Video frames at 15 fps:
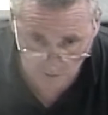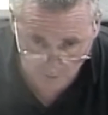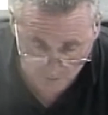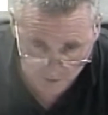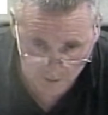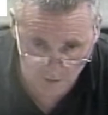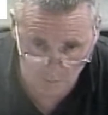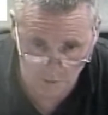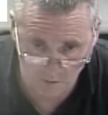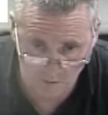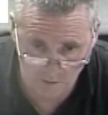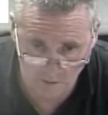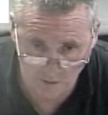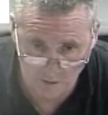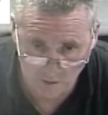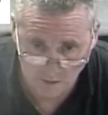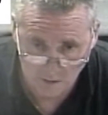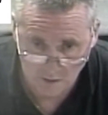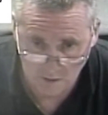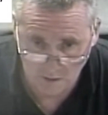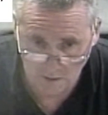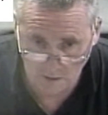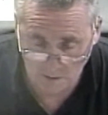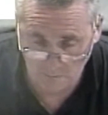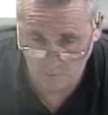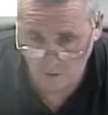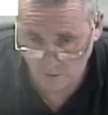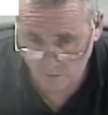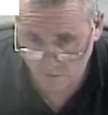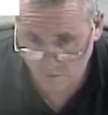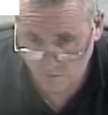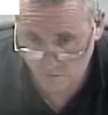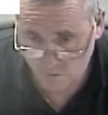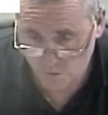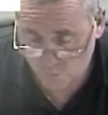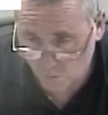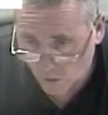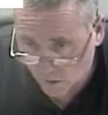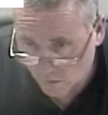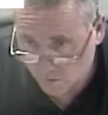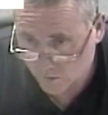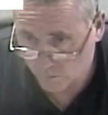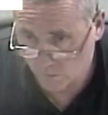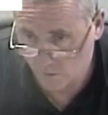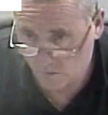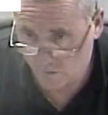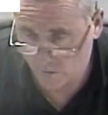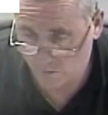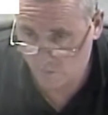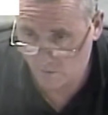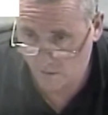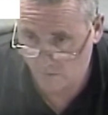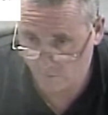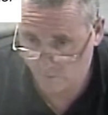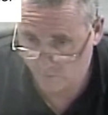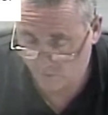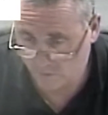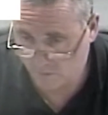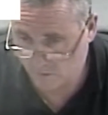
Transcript: only community, other smaller communities were having a very